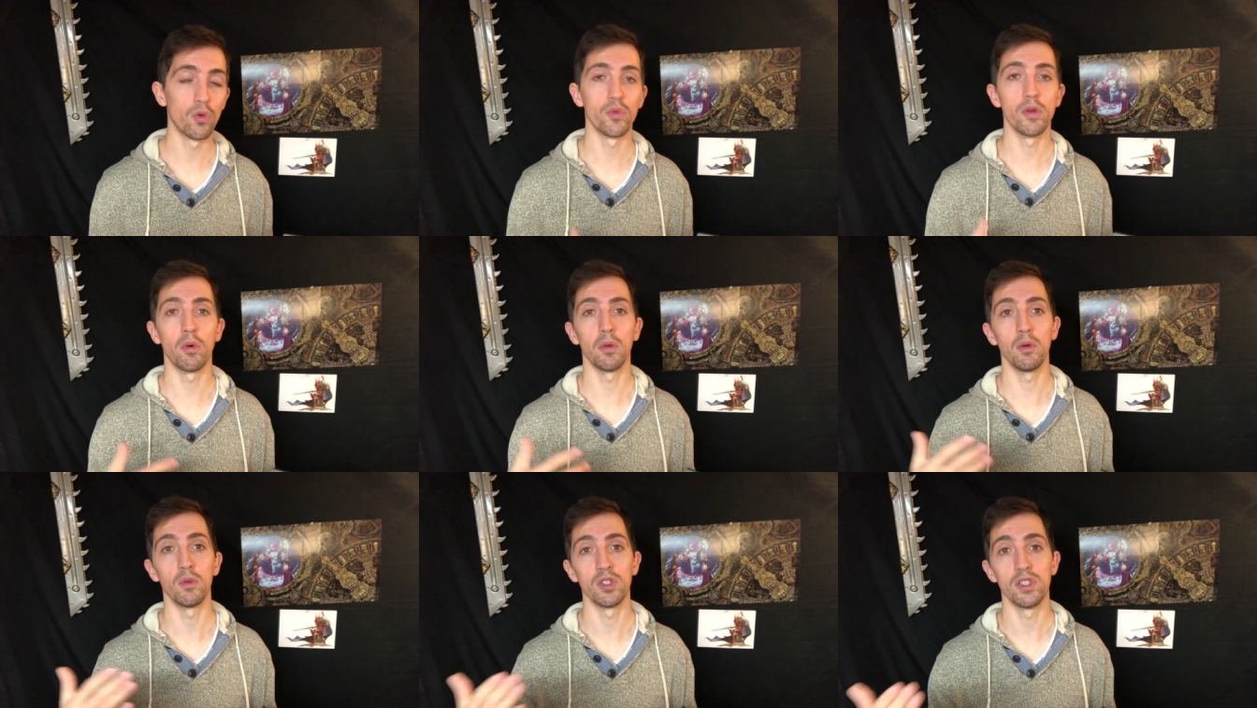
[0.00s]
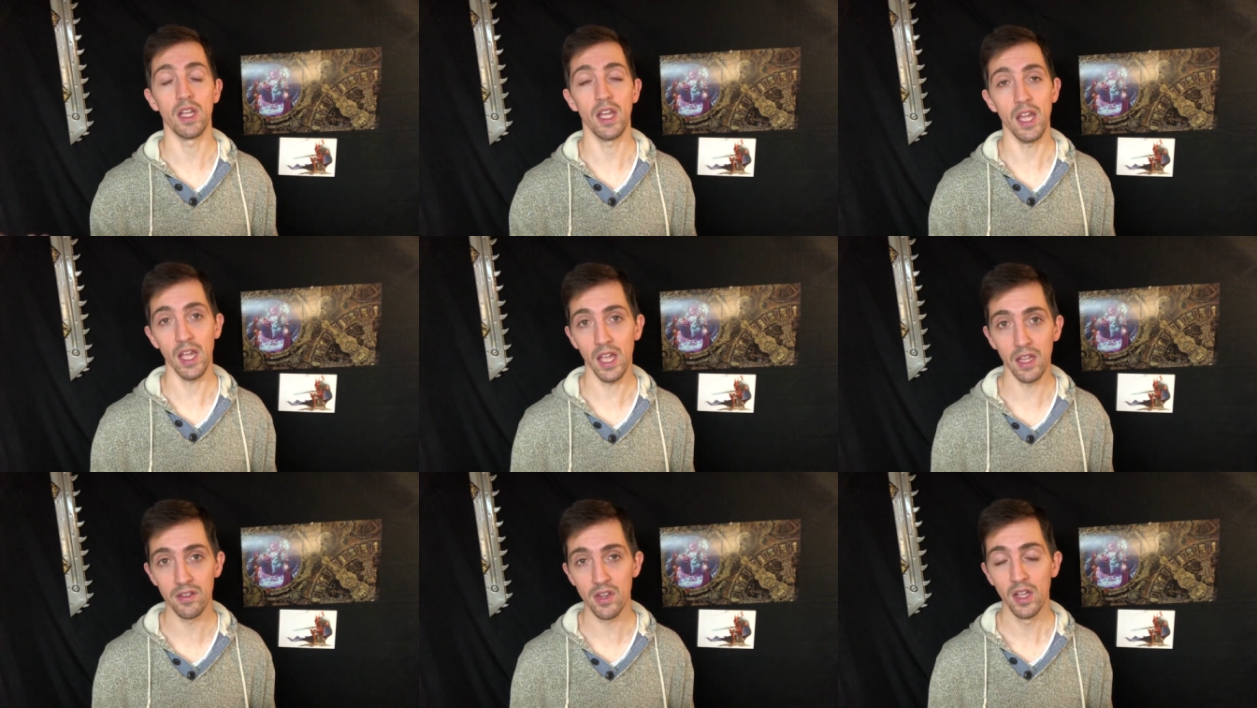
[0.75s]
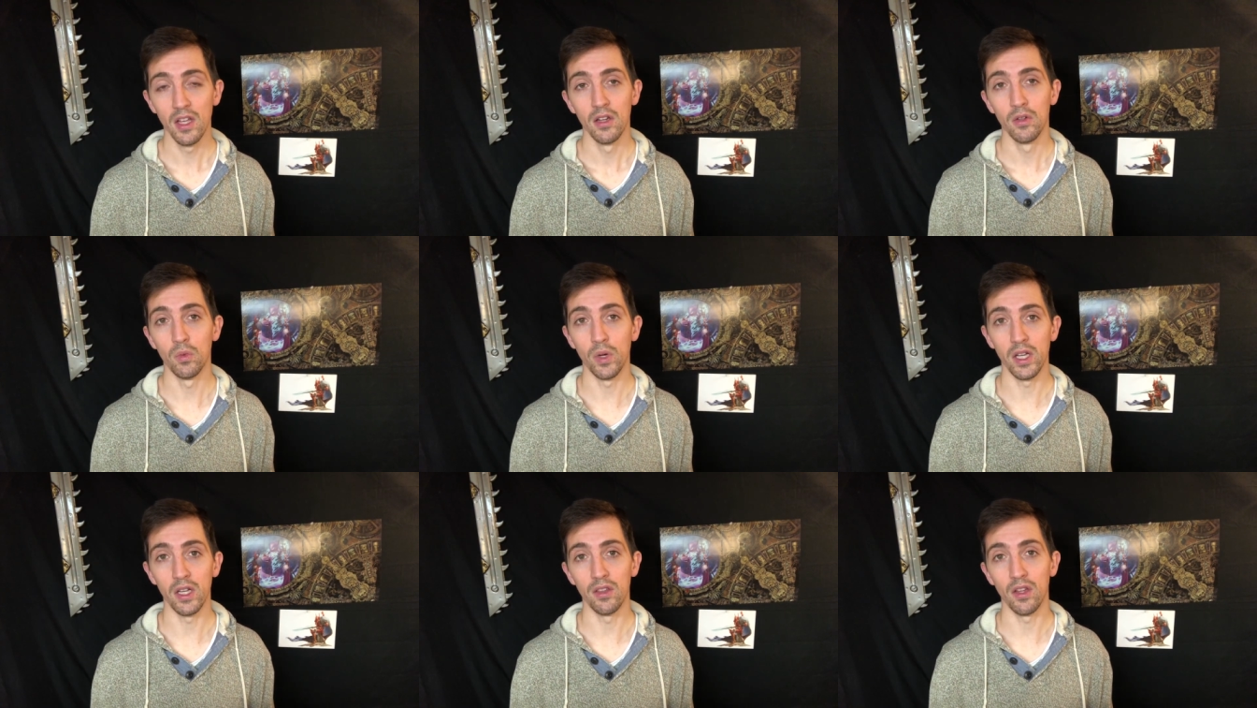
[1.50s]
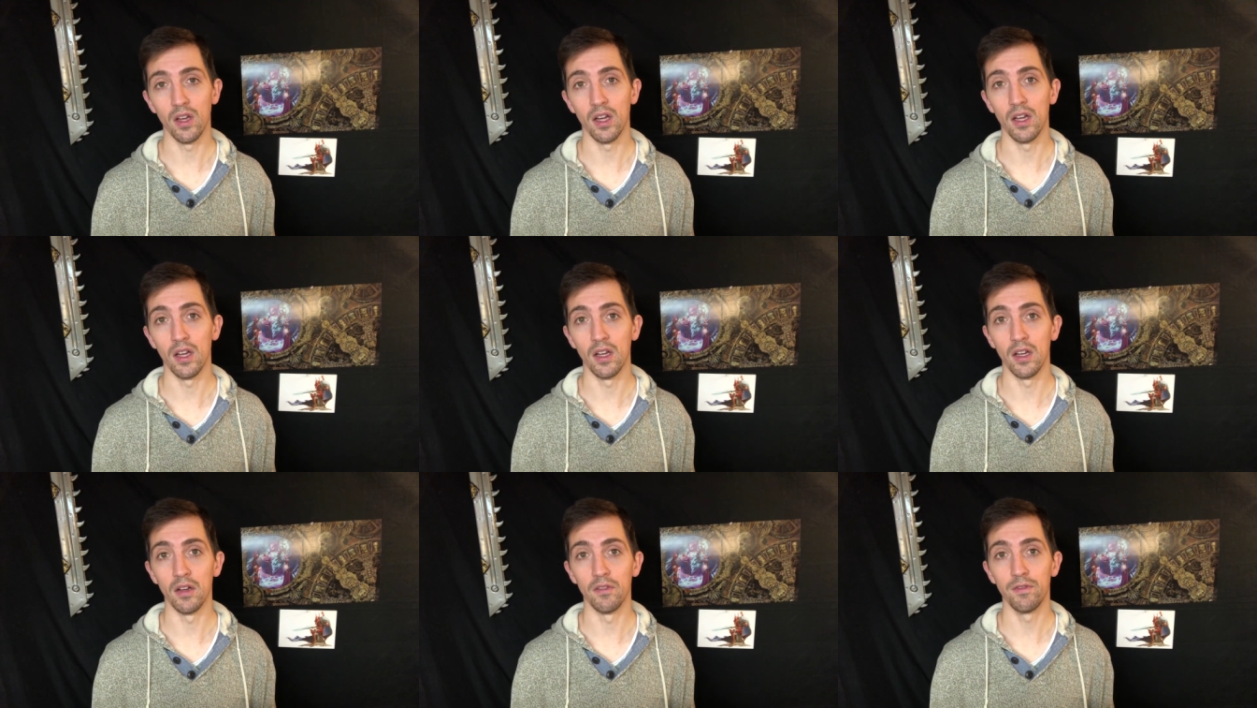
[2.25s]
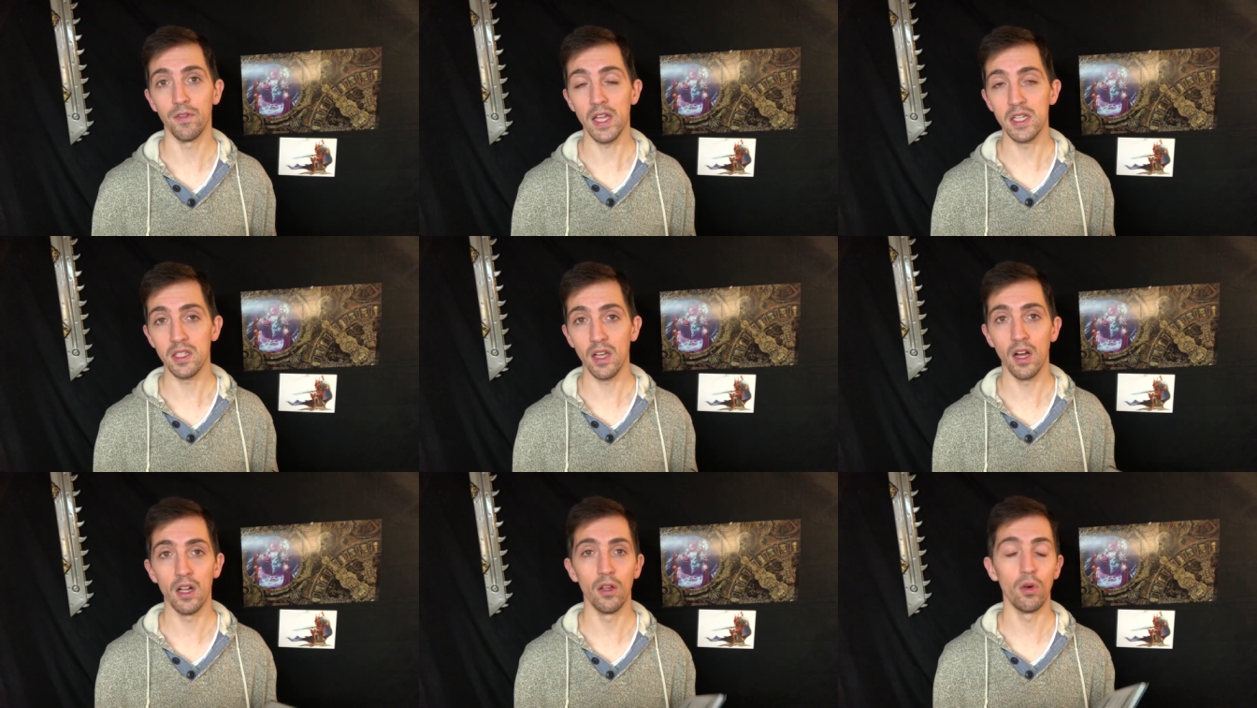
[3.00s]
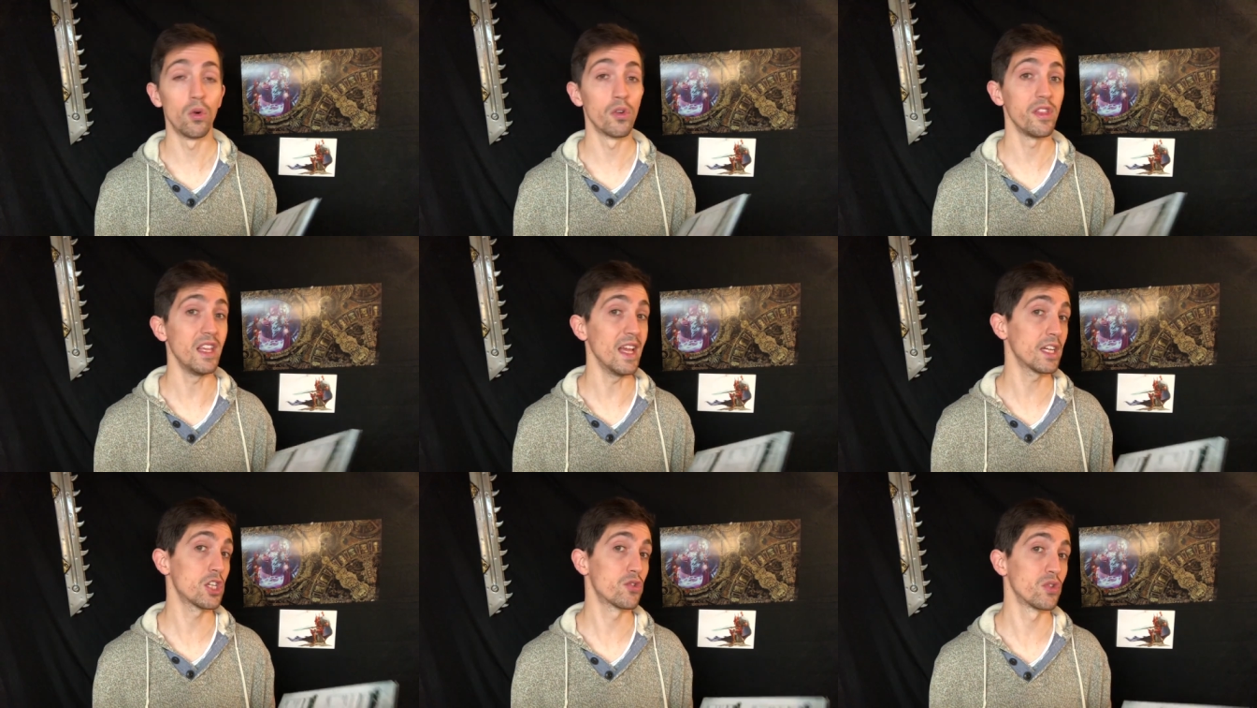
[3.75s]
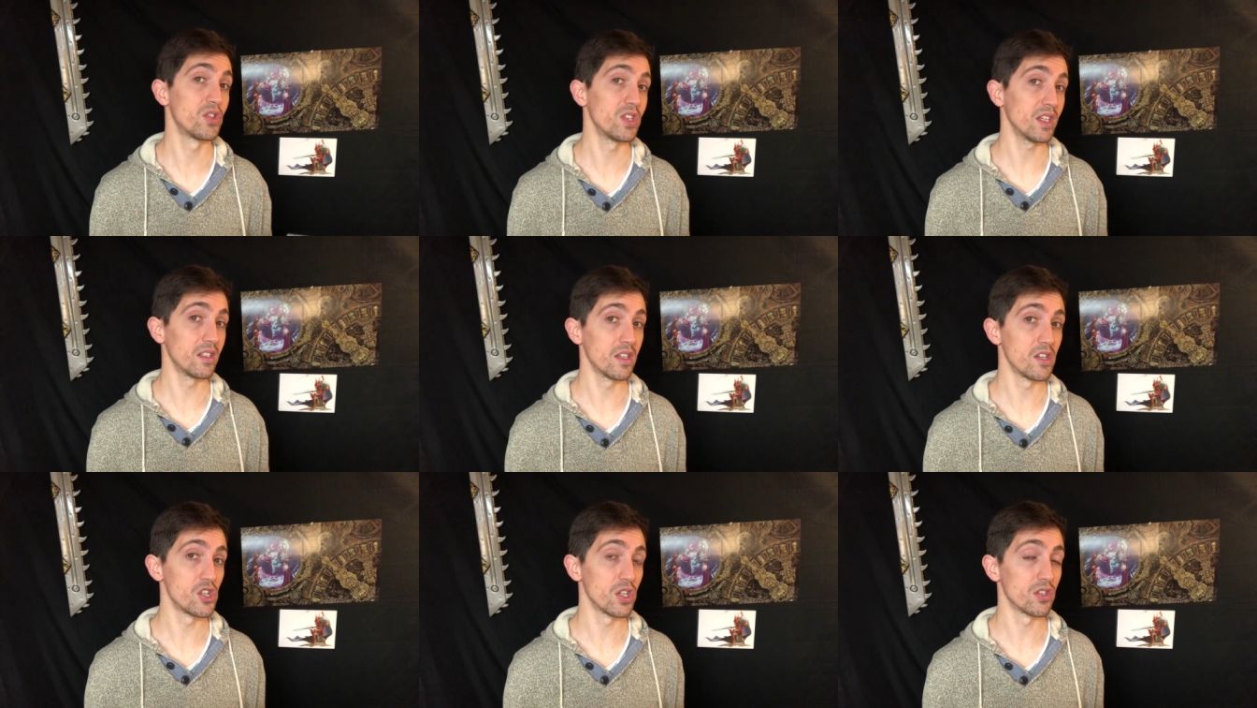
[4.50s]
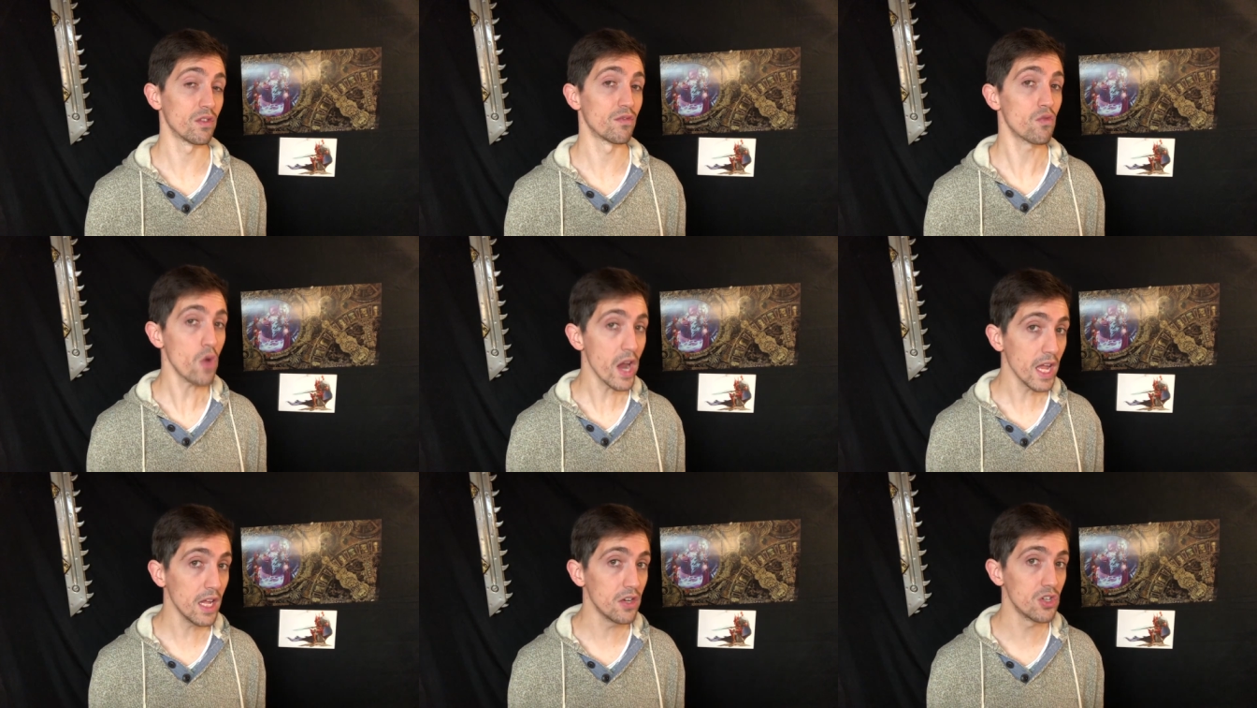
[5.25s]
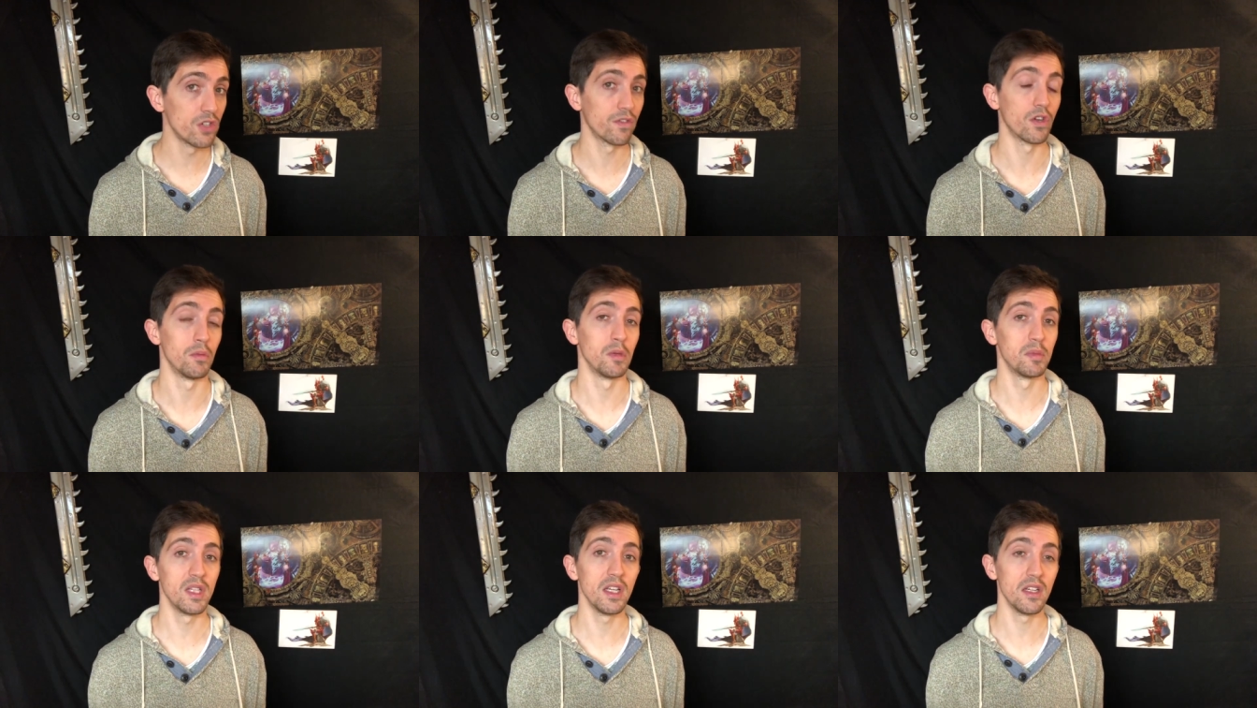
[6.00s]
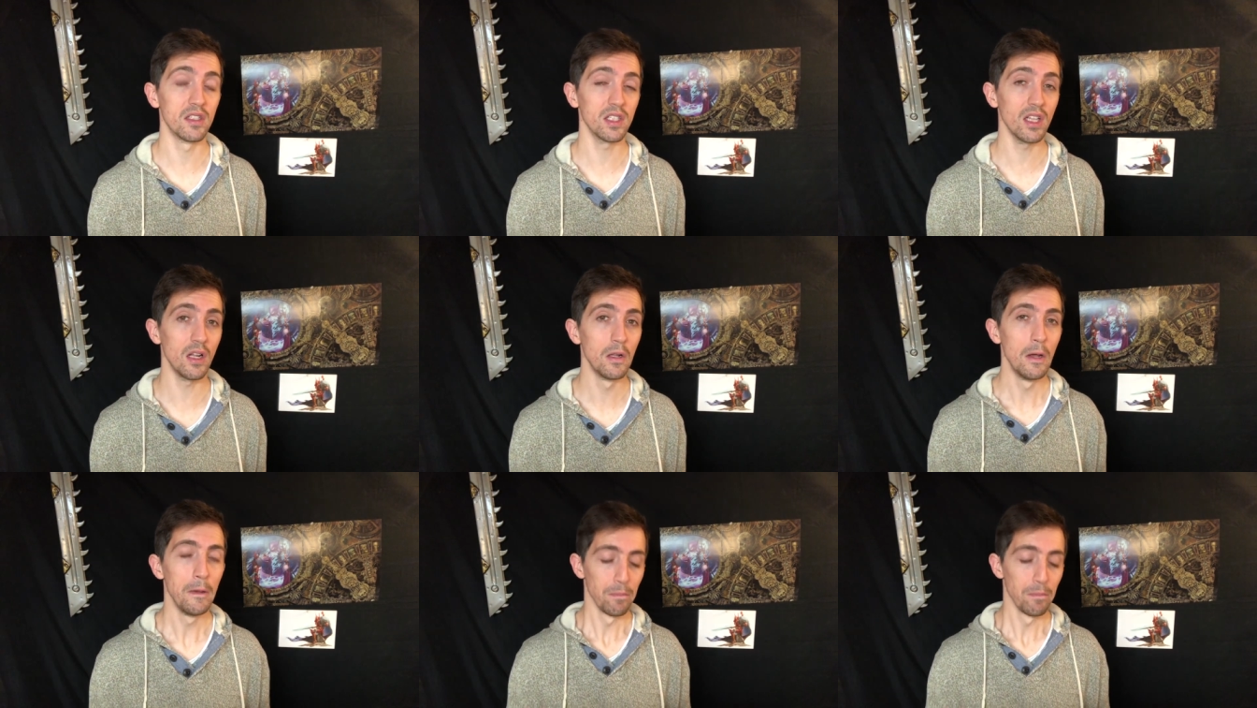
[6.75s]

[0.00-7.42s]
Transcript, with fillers: or rerolling ones to hit with Flayed Skull, or the extra 6 inches of range from Obsidian Skull.